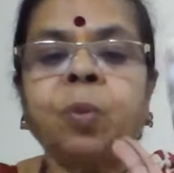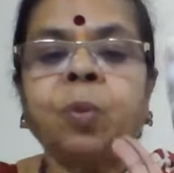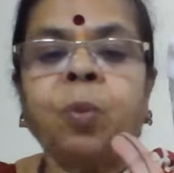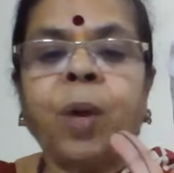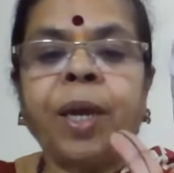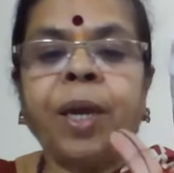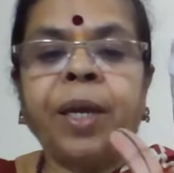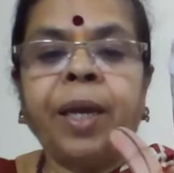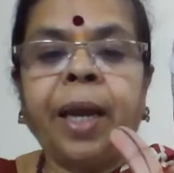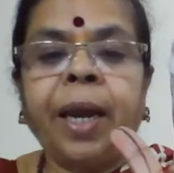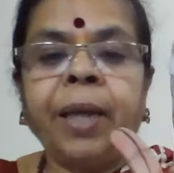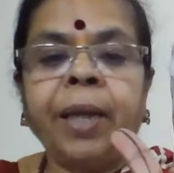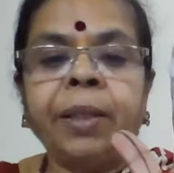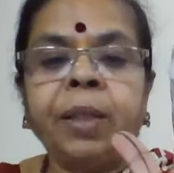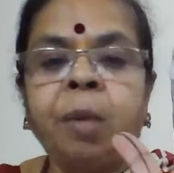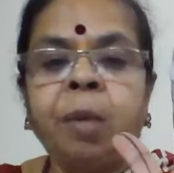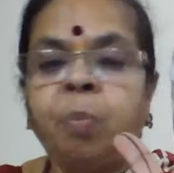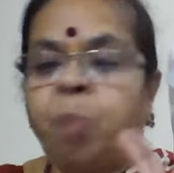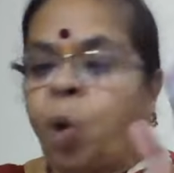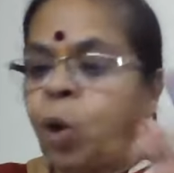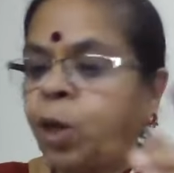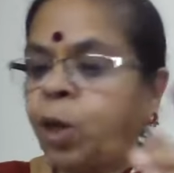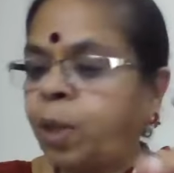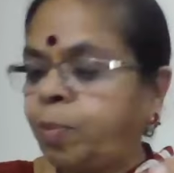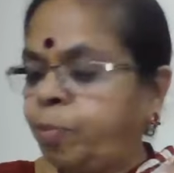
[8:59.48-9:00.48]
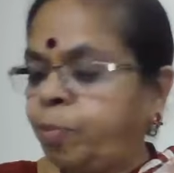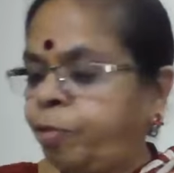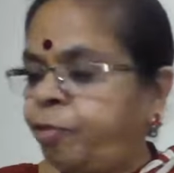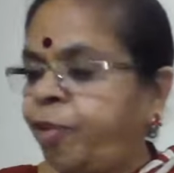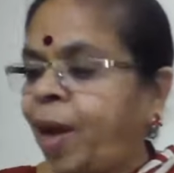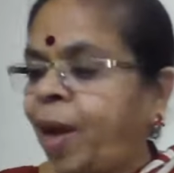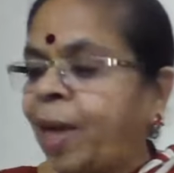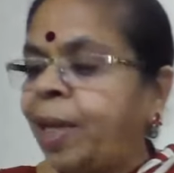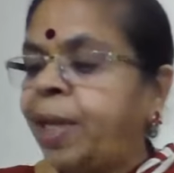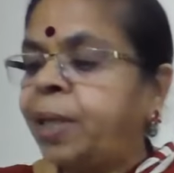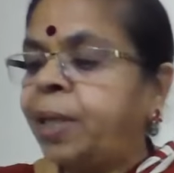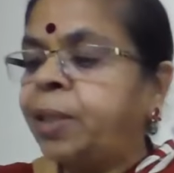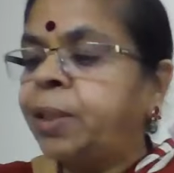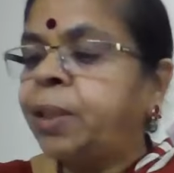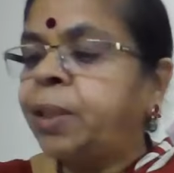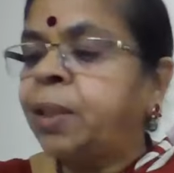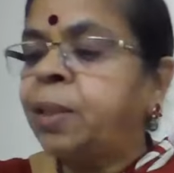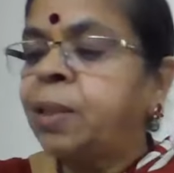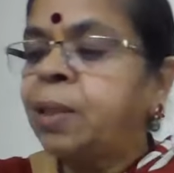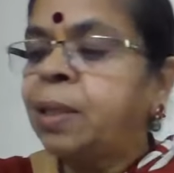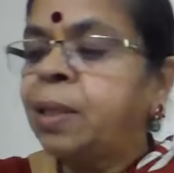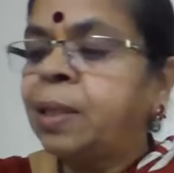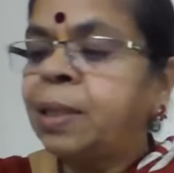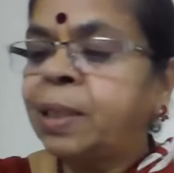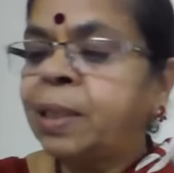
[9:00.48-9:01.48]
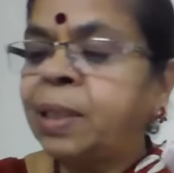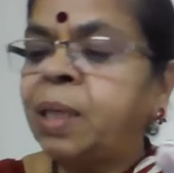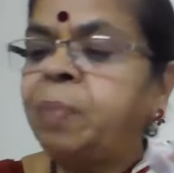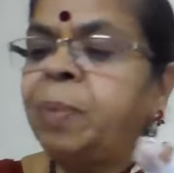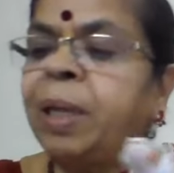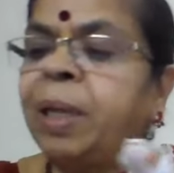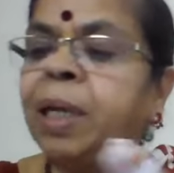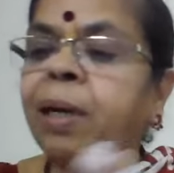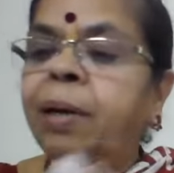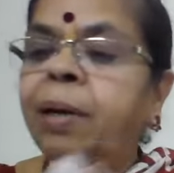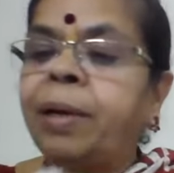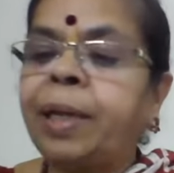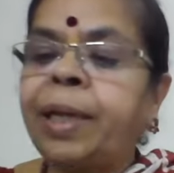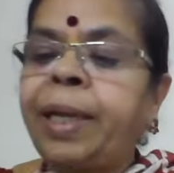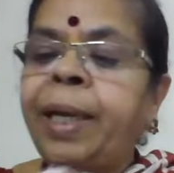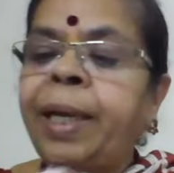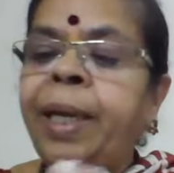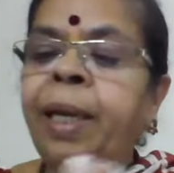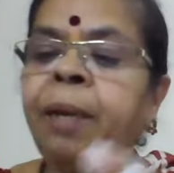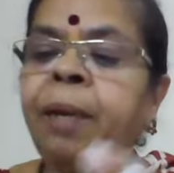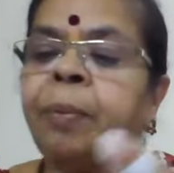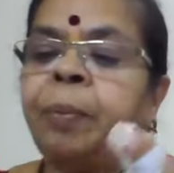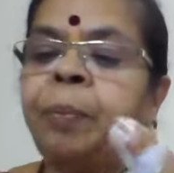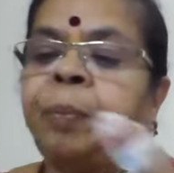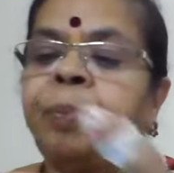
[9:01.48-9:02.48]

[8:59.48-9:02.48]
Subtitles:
1 at the bottom phalange. Similarly,